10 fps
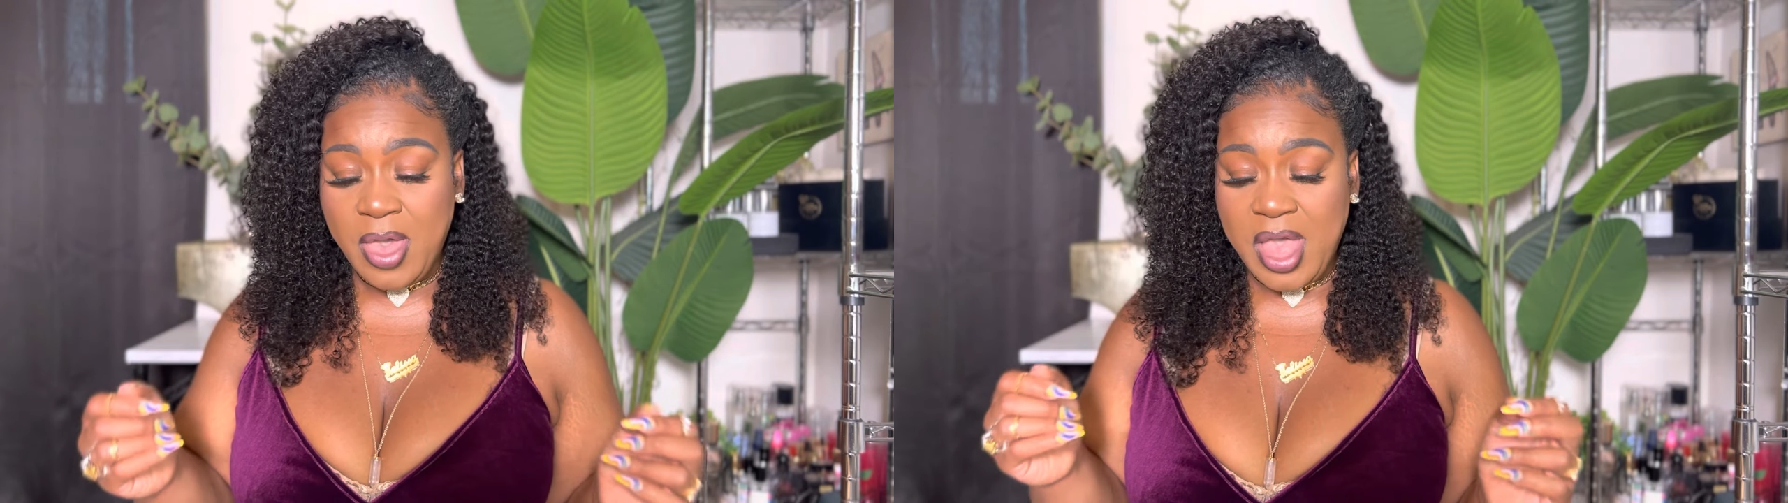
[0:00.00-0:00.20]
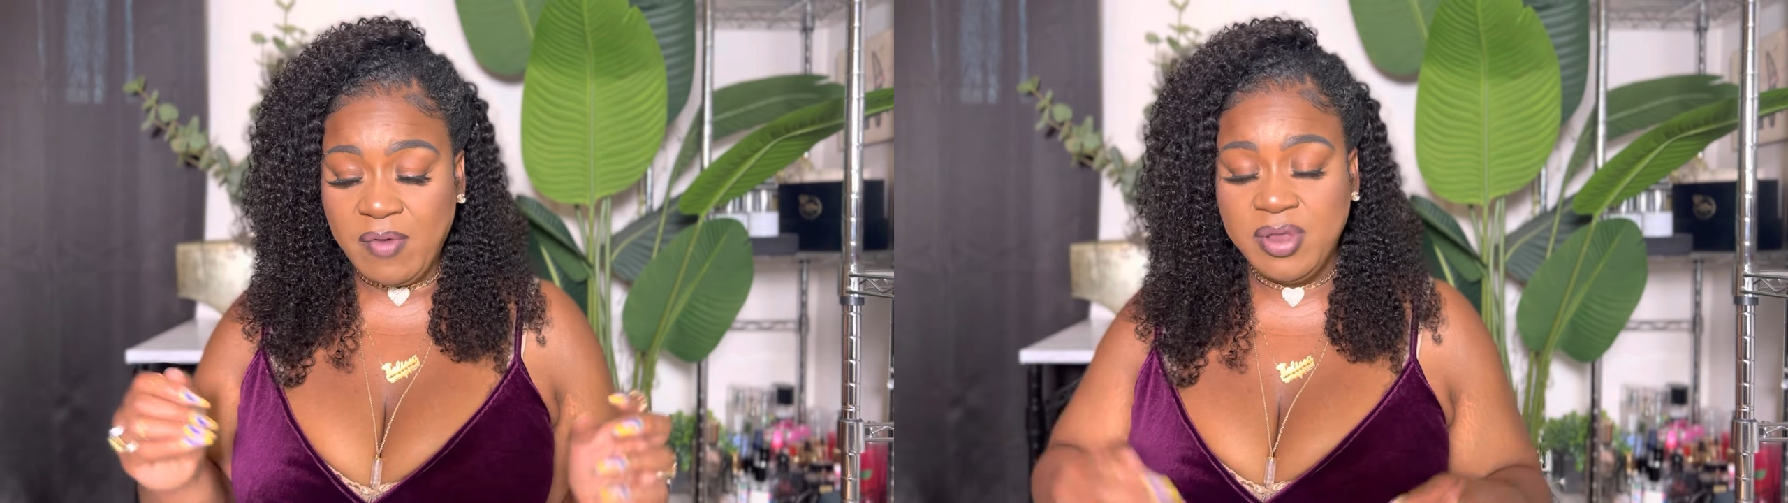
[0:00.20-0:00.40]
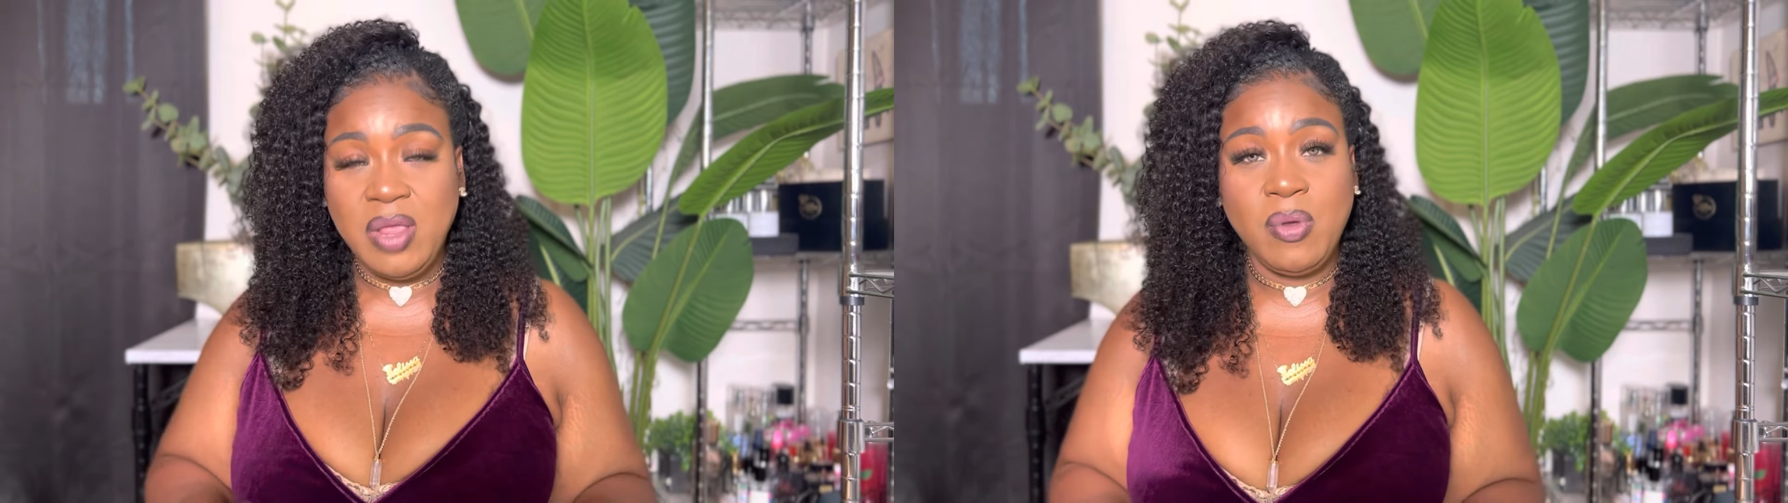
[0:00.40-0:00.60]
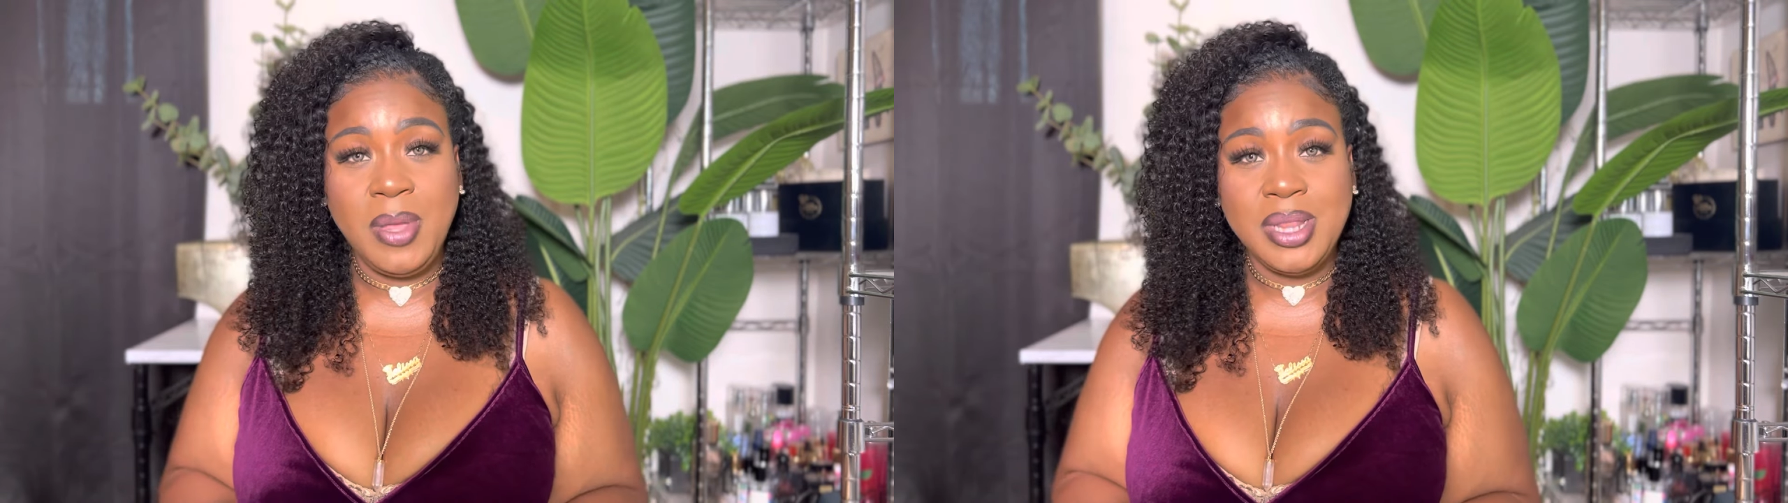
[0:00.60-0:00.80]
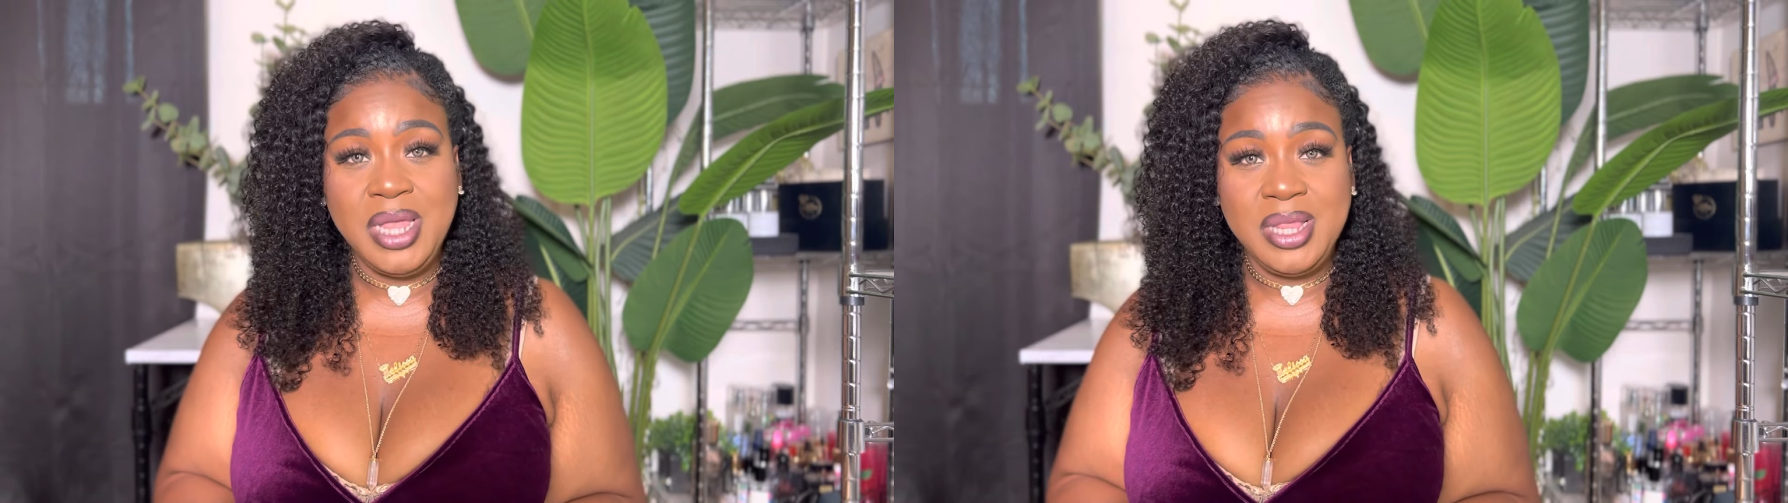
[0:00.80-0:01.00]
Everything will be
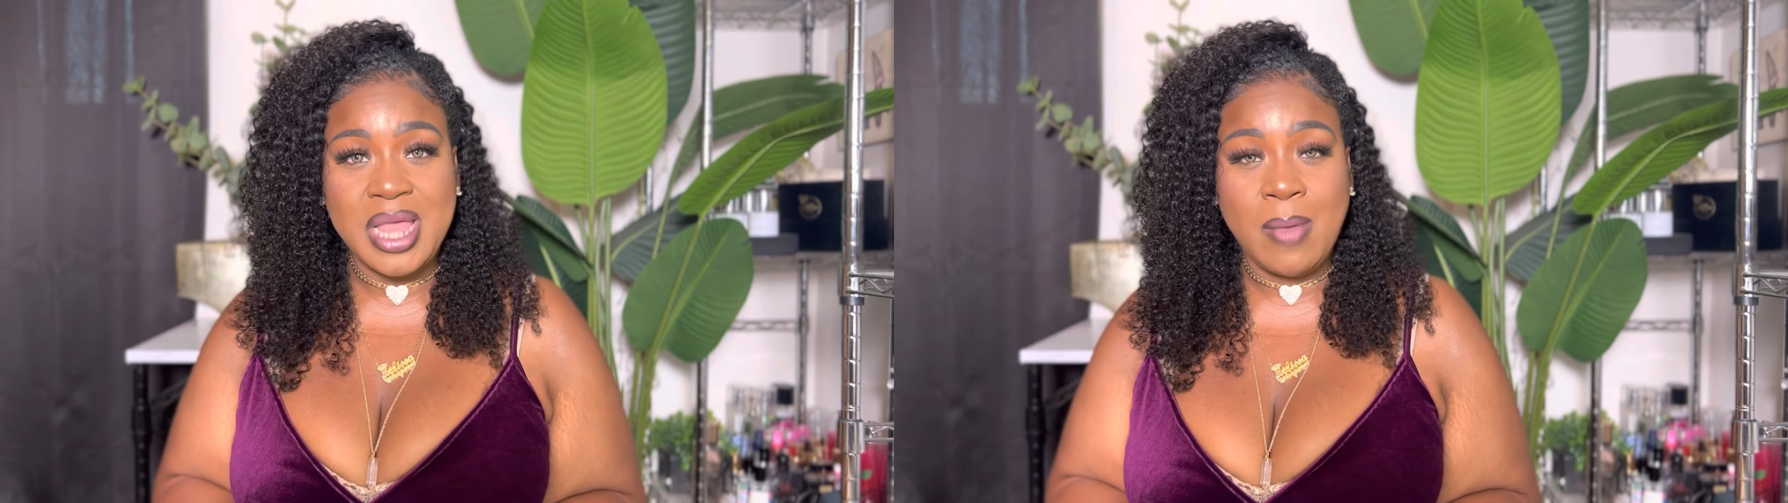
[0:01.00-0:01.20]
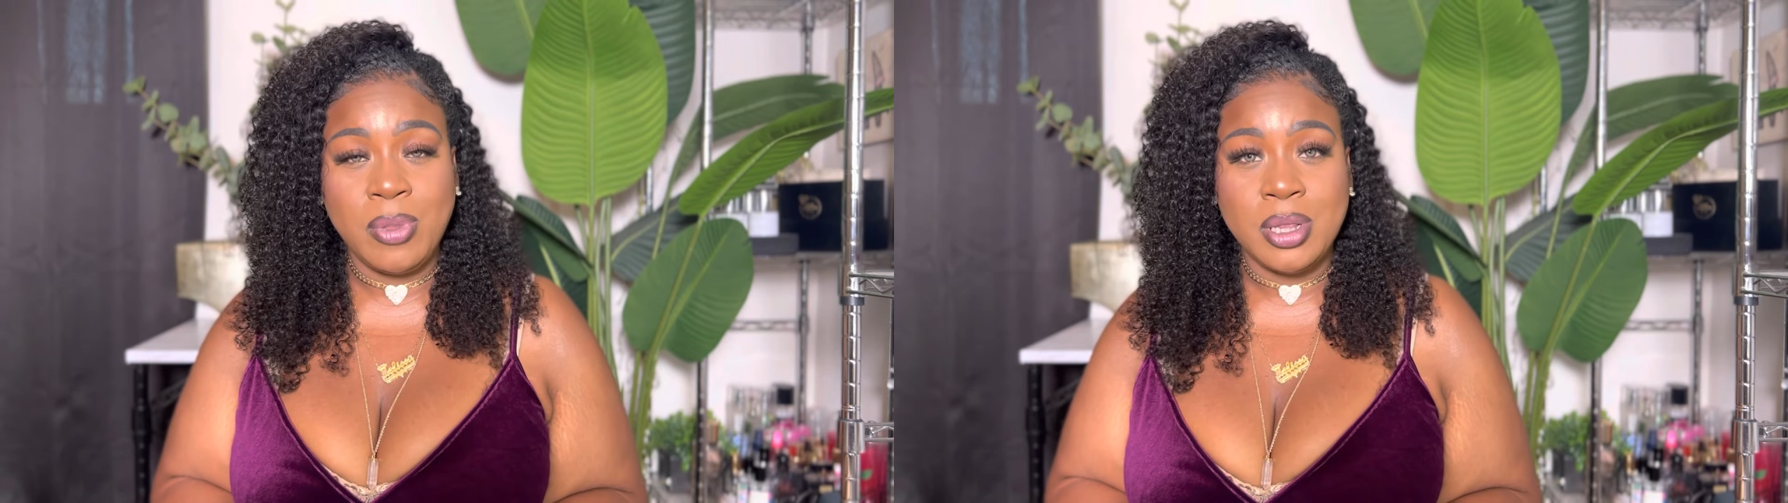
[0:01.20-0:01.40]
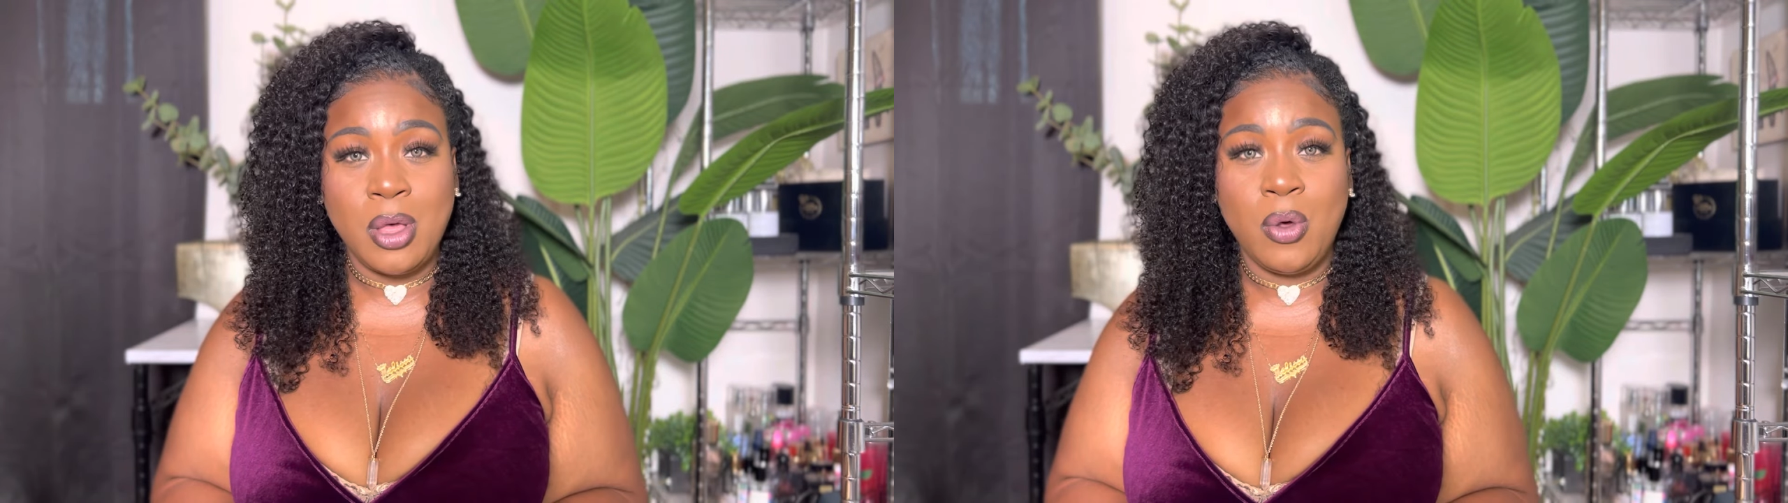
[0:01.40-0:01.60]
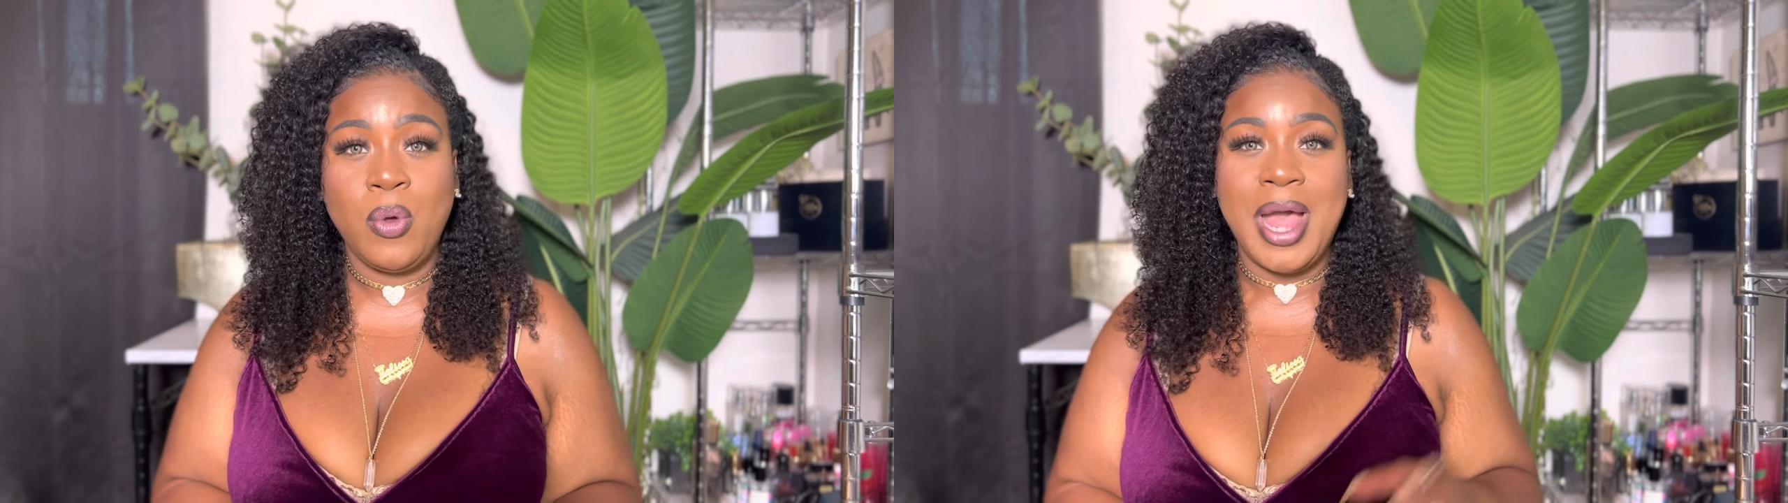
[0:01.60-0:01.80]
linked down below.